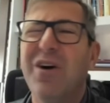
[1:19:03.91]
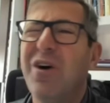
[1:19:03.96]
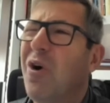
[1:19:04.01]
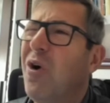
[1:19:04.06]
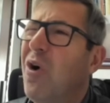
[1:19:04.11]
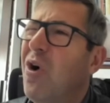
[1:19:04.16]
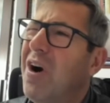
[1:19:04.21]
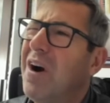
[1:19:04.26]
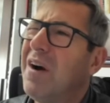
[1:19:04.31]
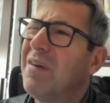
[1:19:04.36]

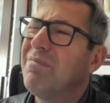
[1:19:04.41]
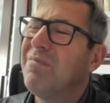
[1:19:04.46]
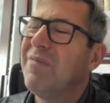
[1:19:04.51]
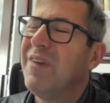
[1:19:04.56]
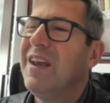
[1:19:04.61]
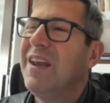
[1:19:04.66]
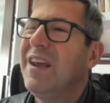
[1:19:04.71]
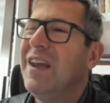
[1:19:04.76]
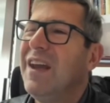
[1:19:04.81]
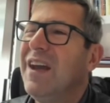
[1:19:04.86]
Or
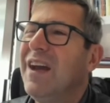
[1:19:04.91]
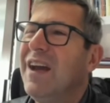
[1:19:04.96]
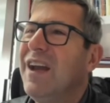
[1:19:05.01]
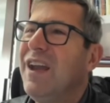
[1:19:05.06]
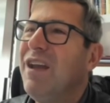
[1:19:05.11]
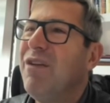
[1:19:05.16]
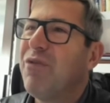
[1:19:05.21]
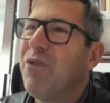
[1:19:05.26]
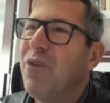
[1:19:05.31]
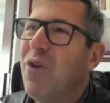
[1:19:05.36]

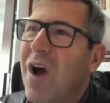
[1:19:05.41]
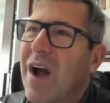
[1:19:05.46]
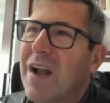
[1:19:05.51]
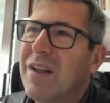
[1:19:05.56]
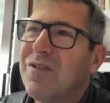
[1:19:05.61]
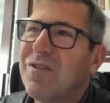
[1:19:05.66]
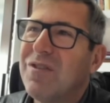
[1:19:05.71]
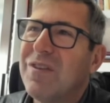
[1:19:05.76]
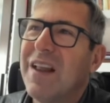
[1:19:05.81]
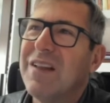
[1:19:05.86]
if
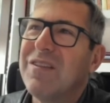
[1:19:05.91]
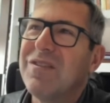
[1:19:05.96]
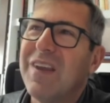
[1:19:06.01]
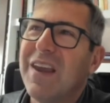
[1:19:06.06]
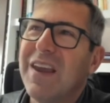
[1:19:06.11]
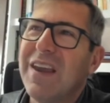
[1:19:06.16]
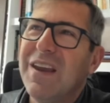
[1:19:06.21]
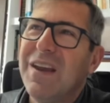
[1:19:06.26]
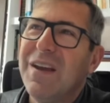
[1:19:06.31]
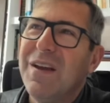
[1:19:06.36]
not, let's
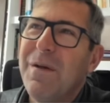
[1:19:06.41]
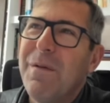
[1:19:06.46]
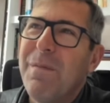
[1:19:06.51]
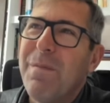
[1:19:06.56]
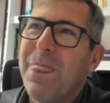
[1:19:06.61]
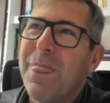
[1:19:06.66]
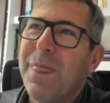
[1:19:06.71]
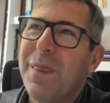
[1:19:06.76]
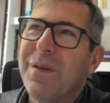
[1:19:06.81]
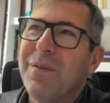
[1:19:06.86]
say,
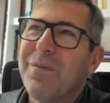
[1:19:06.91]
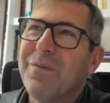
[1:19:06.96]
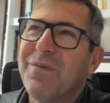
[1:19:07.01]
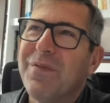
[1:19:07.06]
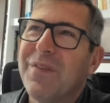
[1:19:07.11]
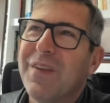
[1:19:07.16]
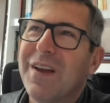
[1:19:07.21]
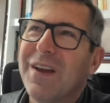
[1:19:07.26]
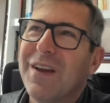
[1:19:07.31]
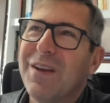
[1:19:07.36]

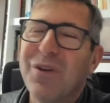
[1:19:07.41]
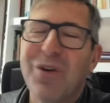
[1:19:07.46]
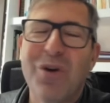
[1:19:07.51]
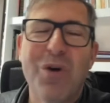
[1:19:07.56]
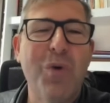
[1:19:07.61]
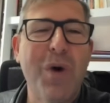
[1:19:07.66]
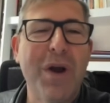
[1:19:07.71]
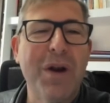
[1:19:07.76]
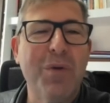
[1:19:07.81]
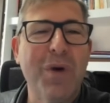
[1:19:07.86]
you know,
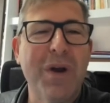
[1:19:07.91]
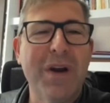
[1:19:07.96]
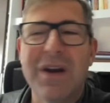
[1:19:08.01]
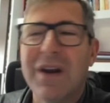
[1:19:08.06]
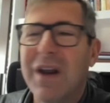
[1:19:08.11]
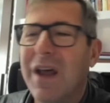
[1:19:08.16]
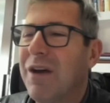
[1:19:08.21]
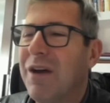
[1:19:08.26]
when